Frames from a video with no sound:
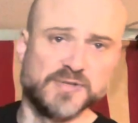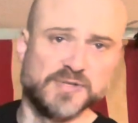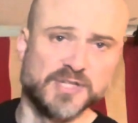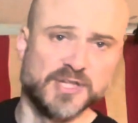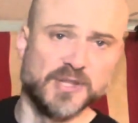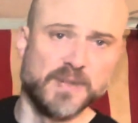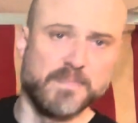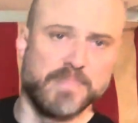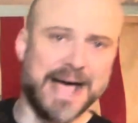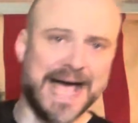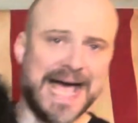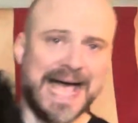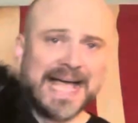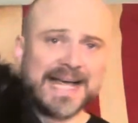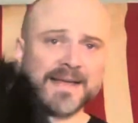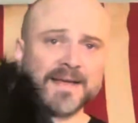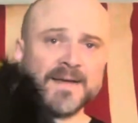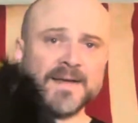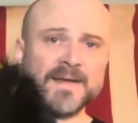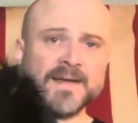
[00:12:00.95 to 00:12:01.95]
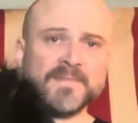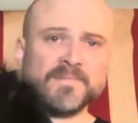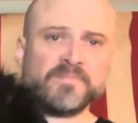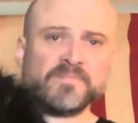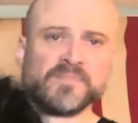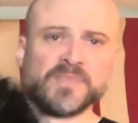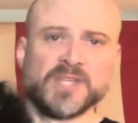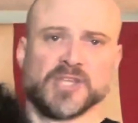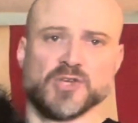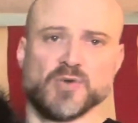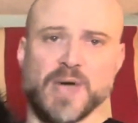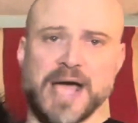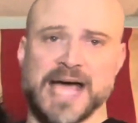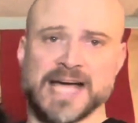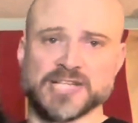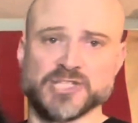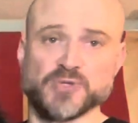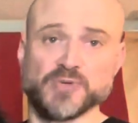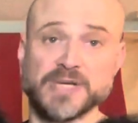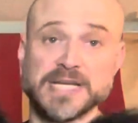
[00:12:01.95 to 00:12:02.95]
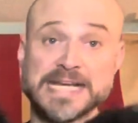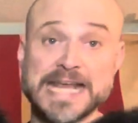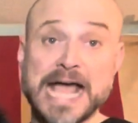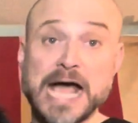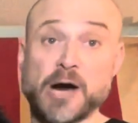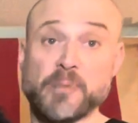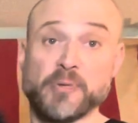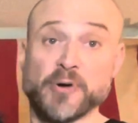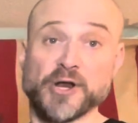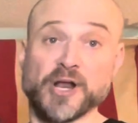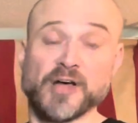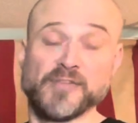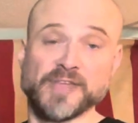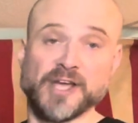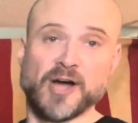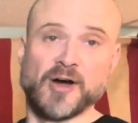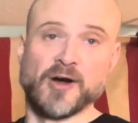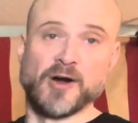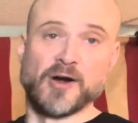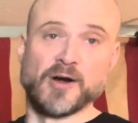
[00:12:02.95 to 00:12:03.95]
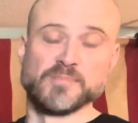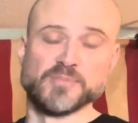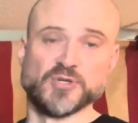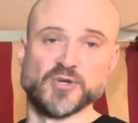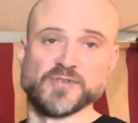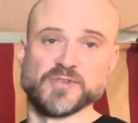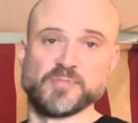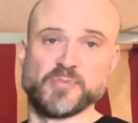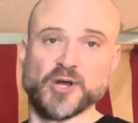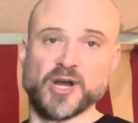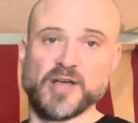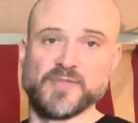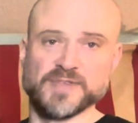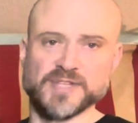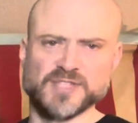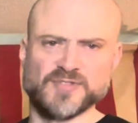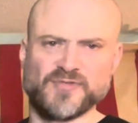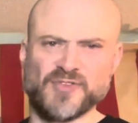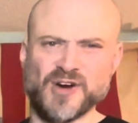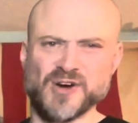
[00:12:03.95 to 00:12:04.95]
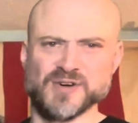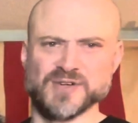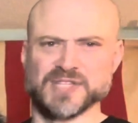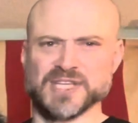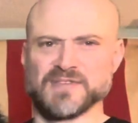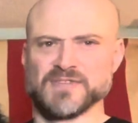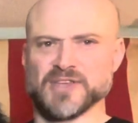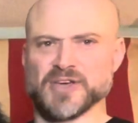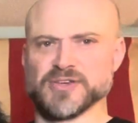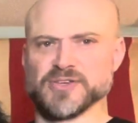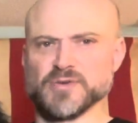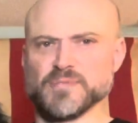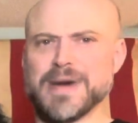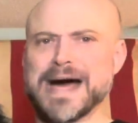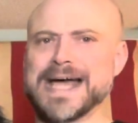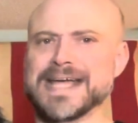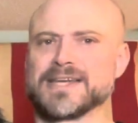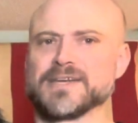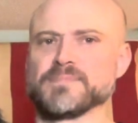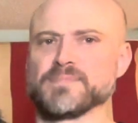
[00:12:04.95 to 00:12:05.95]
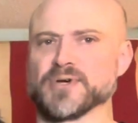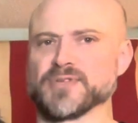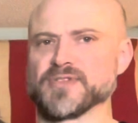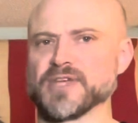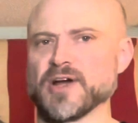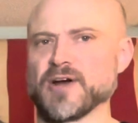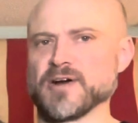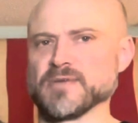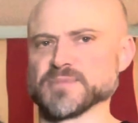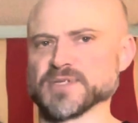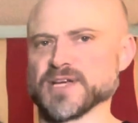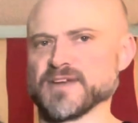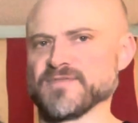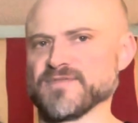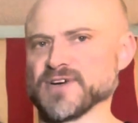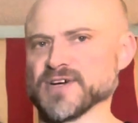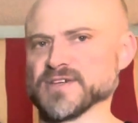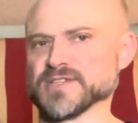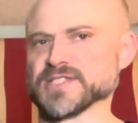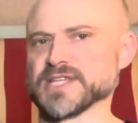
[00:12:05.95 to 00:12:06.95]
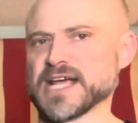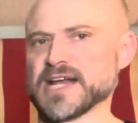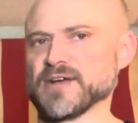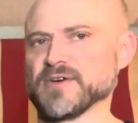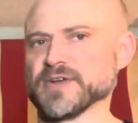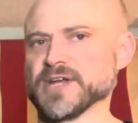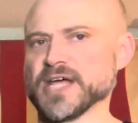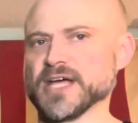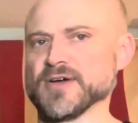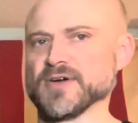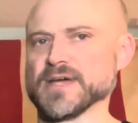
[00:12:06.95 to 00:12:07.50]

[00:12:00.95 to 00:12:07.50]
in the back. You actually now put on the arms. You have to put on this first, even though you might could put the arms on first. I don't know.